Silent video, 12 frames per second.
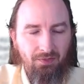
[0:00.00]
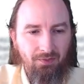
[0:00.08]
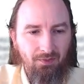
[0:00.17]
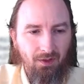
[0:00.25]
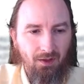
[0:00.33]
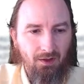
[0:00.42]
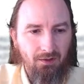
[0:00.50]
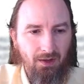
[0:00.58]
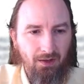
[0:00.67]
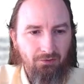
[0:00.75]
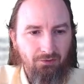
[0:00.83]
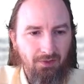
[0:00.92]

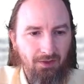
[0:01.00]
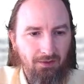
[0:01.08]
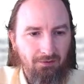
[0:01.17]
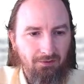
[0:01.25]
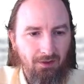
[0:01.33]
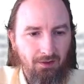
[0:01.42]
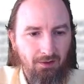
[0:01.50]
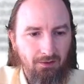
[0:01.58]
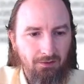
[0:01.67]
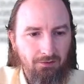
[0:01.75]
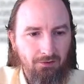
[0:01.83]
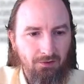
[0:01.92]
Actually, that's the
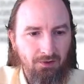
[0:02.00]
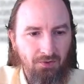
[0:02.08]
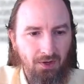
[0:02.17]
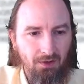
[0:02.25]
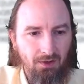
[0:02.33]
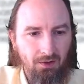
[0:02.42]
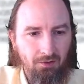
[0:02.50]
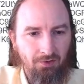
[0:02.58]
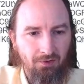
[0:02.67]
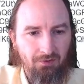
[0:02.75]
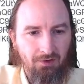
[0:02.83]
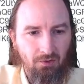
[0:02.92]
certificate. Here's
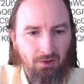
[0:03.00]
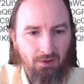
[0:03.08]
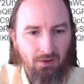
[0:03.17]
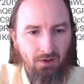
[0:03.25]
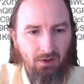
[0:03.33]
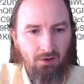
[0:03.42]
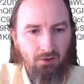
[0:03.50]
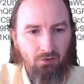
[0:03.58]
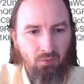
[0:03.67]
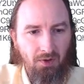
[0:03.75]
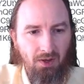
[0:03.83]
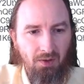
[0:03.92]
the secret.
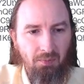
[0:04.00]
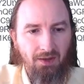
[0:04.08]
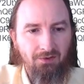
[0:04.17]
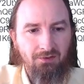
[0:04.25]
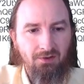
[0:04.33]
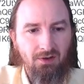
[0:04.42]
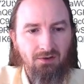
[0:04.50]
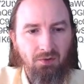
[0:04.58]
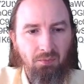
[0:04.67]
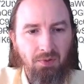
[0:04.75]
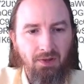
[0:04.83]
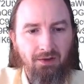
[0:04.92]
Here's what I pasted into
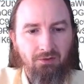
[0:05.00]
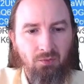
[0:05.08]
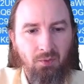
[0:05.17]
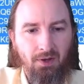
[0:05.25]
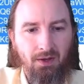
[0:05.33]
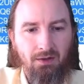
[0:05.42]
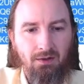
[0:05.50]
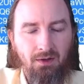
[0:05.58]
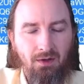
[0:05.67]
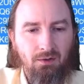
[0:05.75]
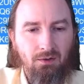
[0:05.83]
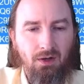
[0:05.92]
place when I
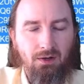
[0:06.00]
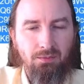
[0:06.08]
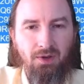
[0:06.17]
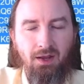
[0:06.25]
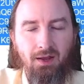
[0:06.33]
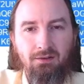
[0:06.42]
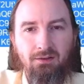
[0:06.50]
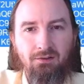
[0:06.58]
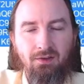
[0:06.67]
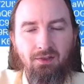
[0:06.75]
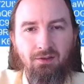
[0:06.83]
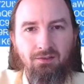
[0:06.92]
connected
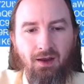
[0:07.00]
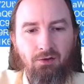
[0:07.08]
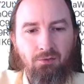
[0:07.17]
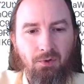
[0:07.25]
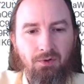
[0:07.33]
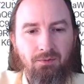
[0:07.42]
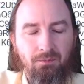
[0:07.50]
to this dashboard.